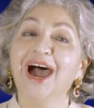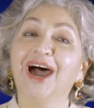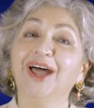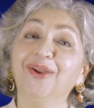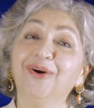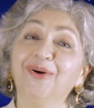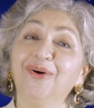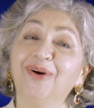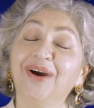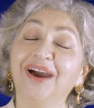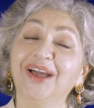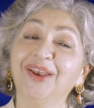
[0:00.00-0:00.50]

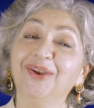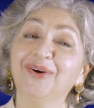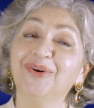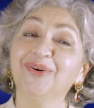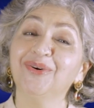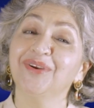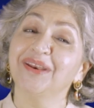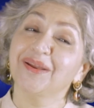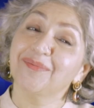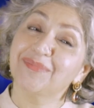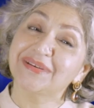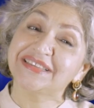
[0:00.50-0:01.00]
Hello,
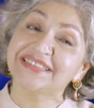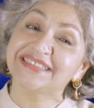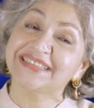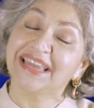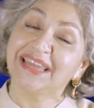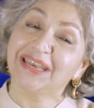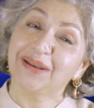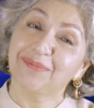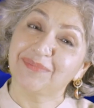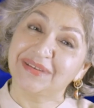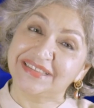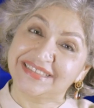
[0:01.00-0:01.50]
hello,
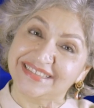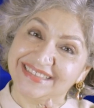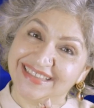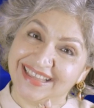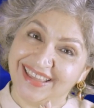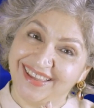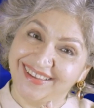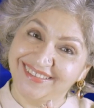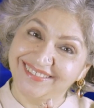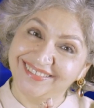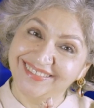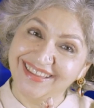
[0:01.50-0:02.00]
namaste,
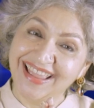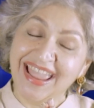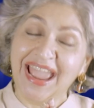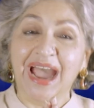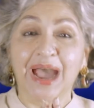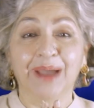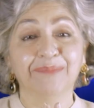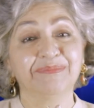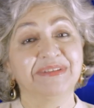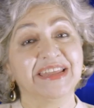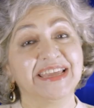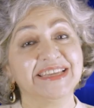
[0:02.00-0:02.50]
namaste.
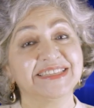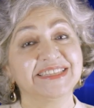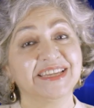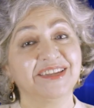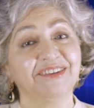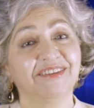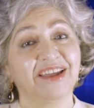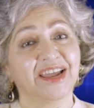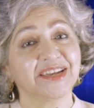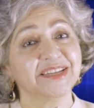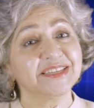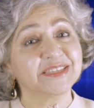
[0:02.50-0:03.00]
I'm Daisy
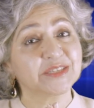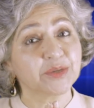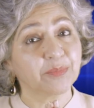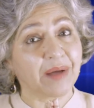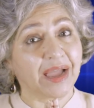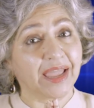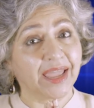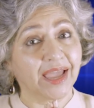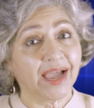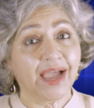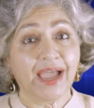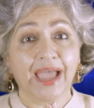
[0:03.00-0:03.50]
Irani
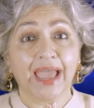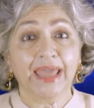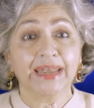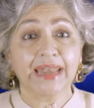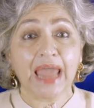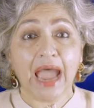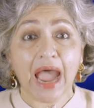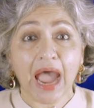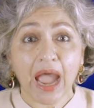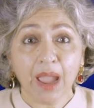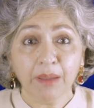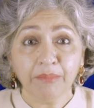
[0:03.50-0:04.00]
Subaiah
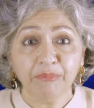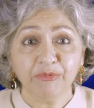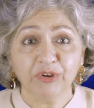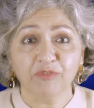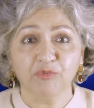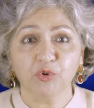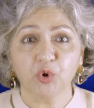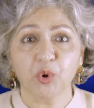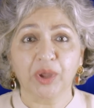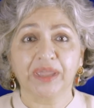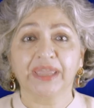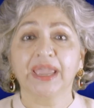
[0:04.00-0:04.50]
and I'm
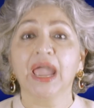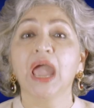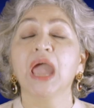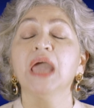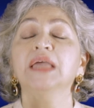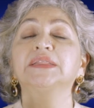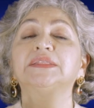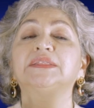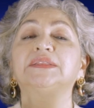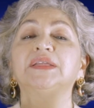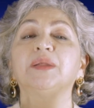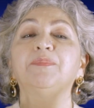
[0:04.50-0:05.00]
reviewing
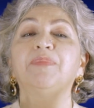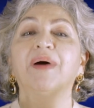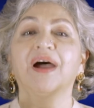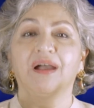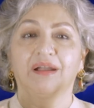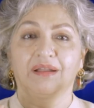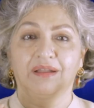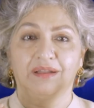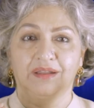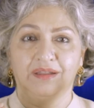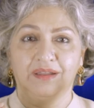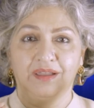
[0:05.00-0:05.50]

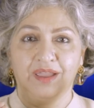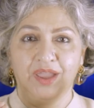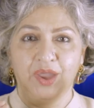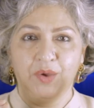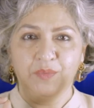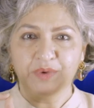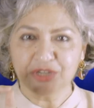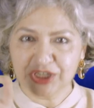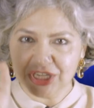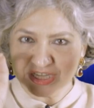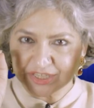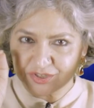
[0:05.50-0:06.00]
Tribhang,
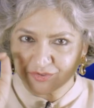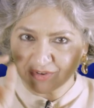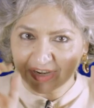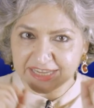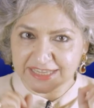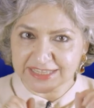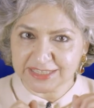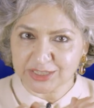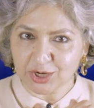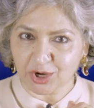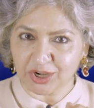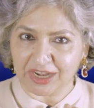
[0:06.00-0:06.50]
which has
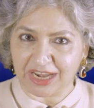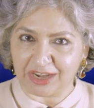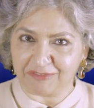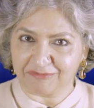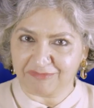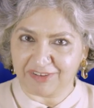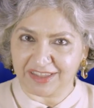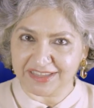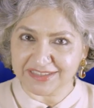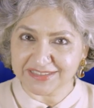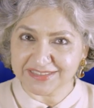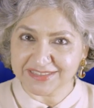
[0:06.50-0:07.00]
released on
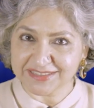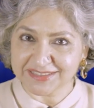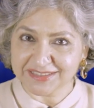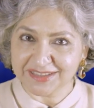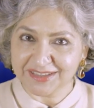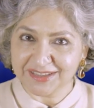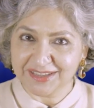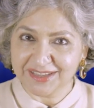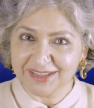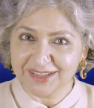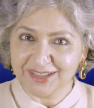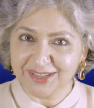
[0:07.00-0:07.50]
Netflix.
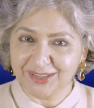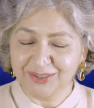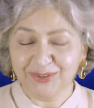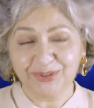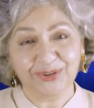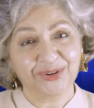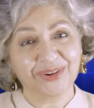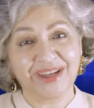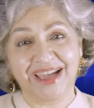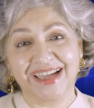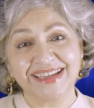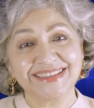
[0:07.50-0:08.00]

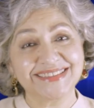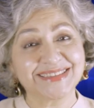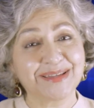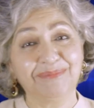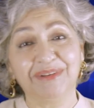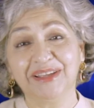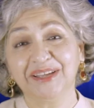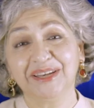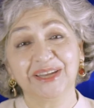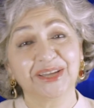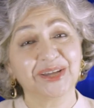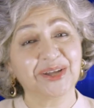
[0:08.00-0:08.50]
You know, guys,
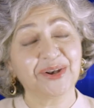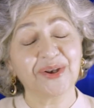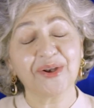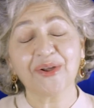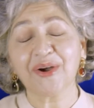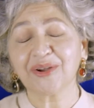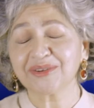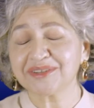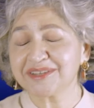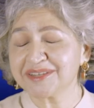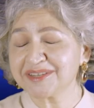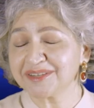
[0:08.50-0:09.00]
I'm learning a
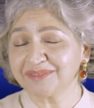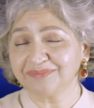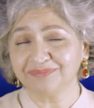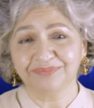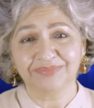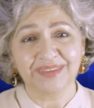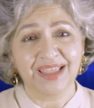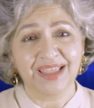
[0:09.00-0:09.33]
lot.